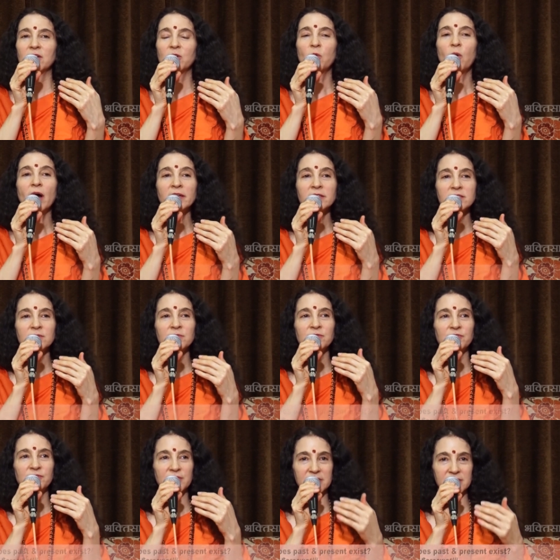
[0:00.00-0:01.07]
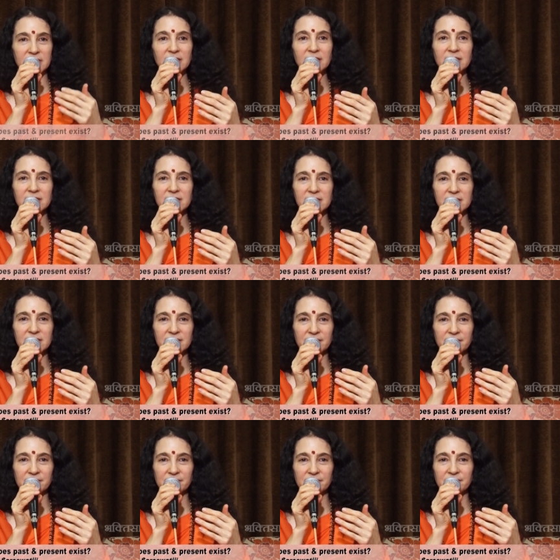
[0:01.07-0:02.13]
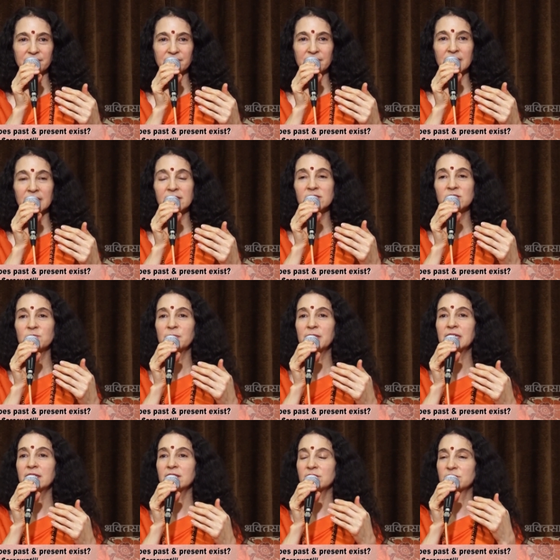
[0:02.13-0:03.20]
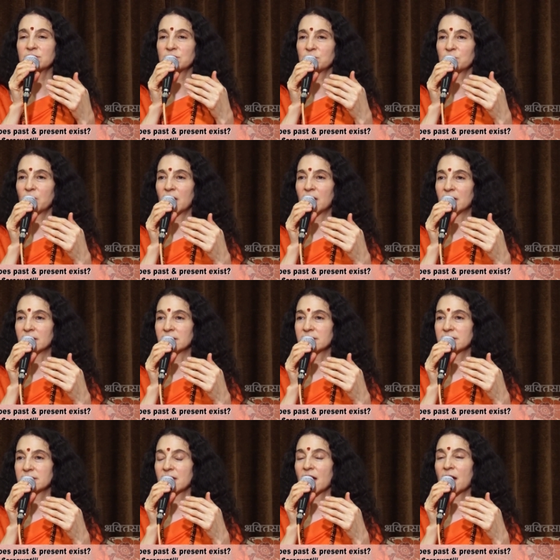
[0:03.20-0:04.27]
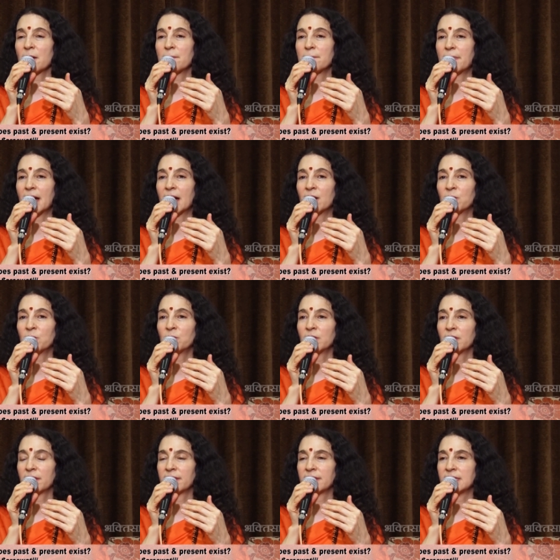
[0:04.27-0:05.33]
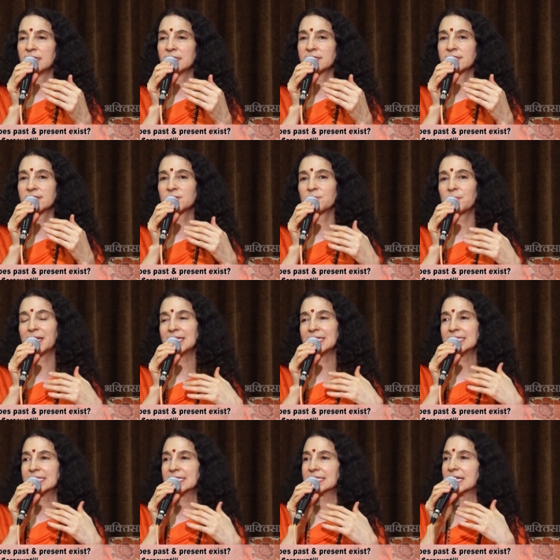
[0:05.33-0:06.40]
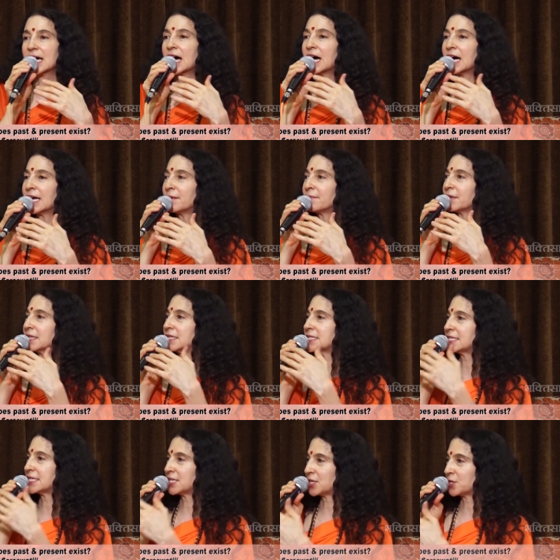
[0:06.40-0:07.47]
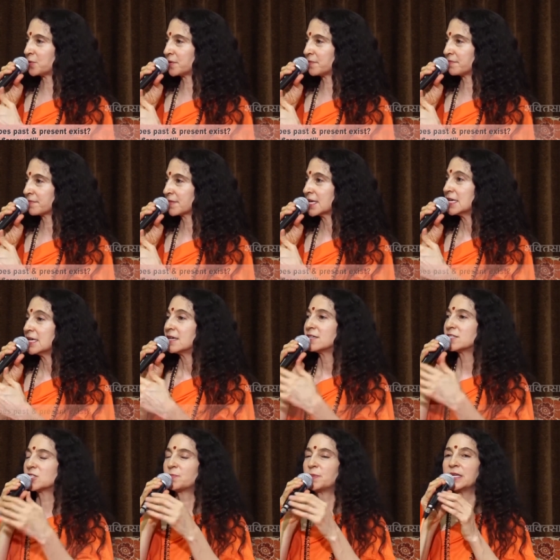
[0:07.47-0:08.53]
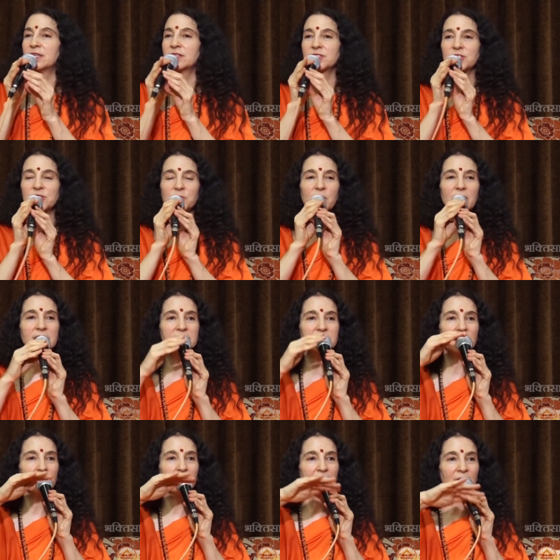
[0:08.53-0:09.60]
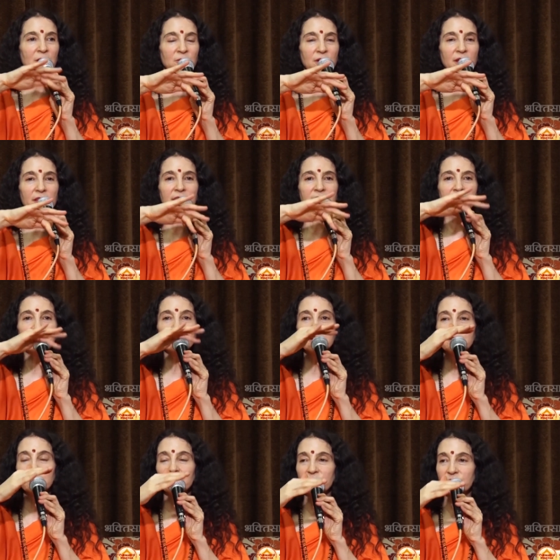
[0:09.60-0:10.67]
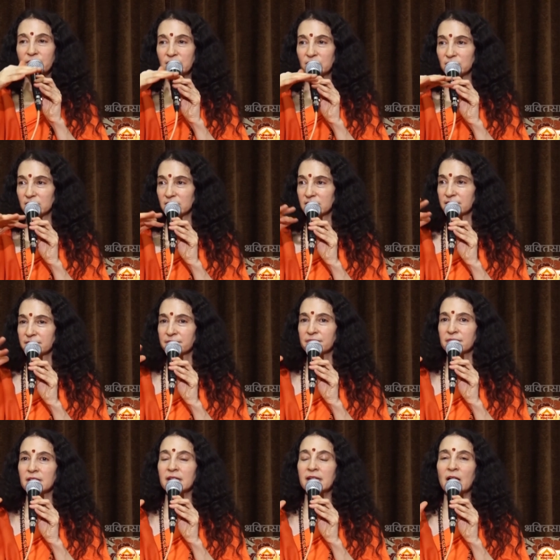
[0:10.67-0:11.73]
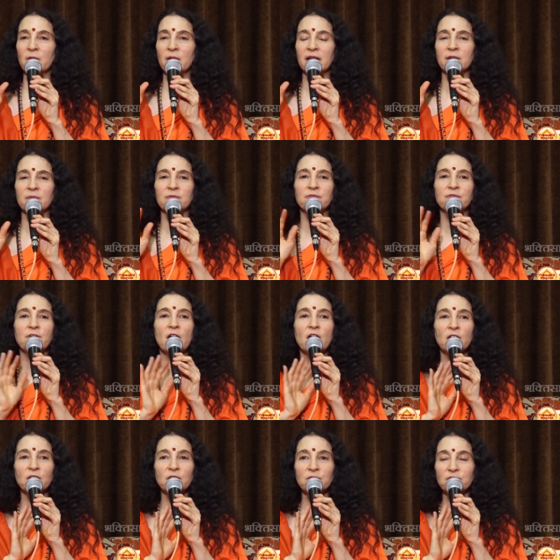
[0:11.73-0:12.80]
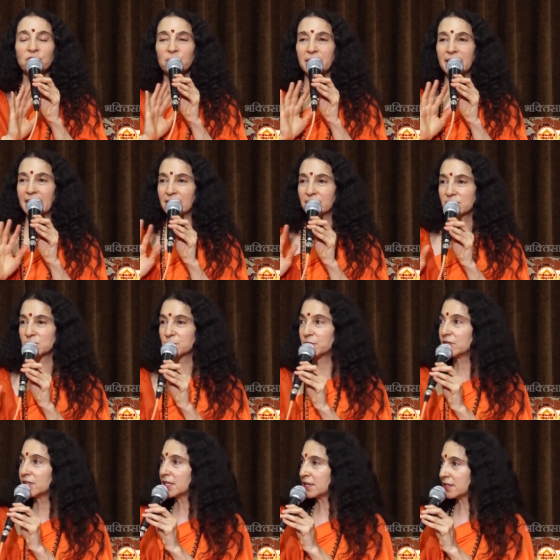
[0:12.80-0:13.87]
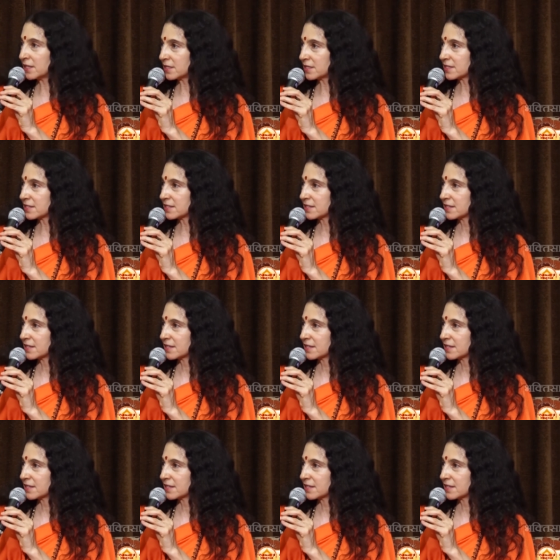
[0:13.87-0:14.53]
quantum physics speaks to us about the space-time continuum, speaks to us about the field. Now, I am far from an expert in it,